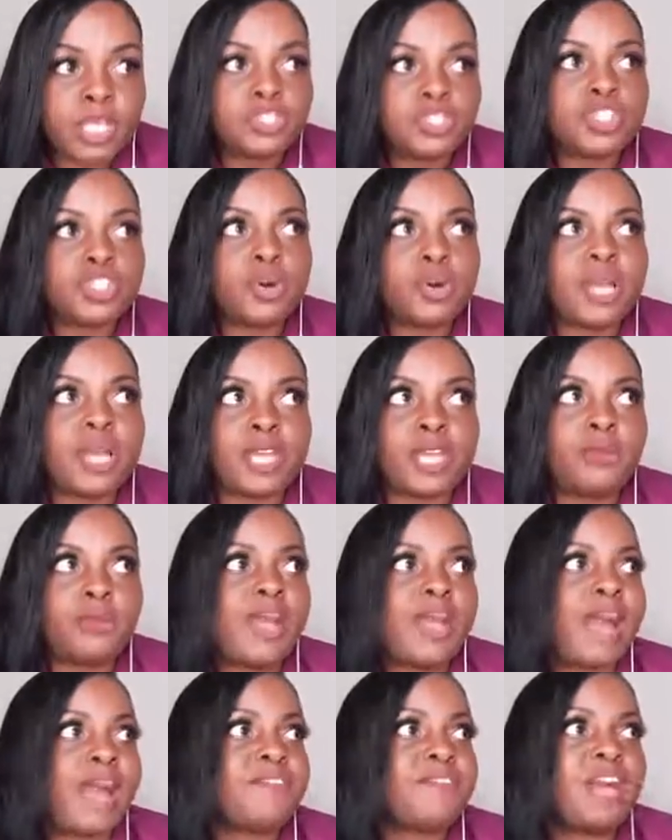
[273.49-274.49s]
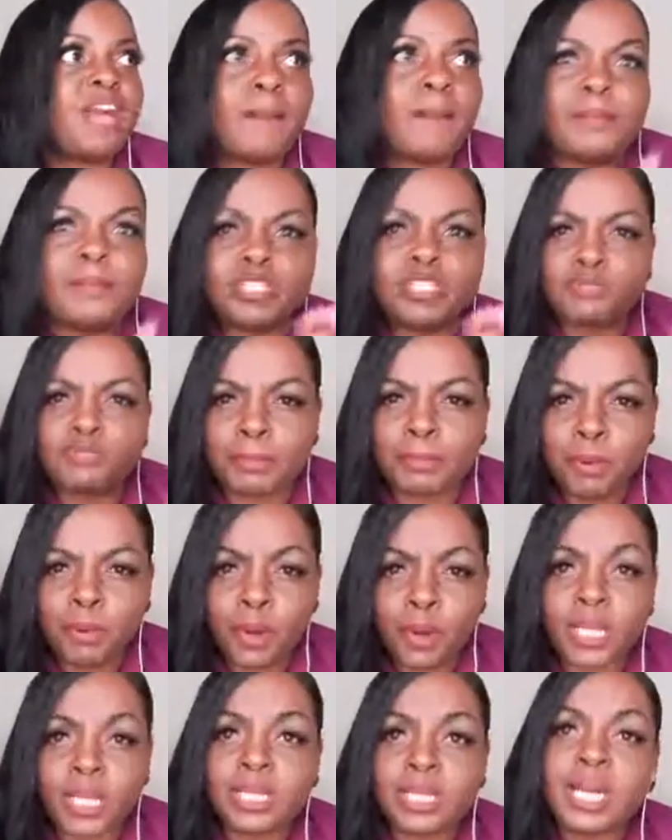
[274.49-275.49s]
So like, you have companies
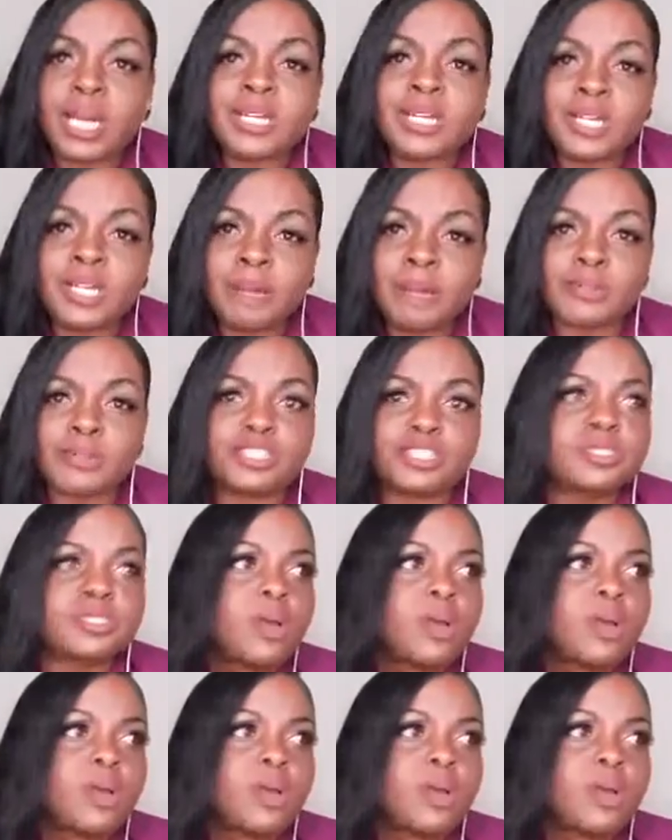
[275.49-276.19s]
reporting good numbers.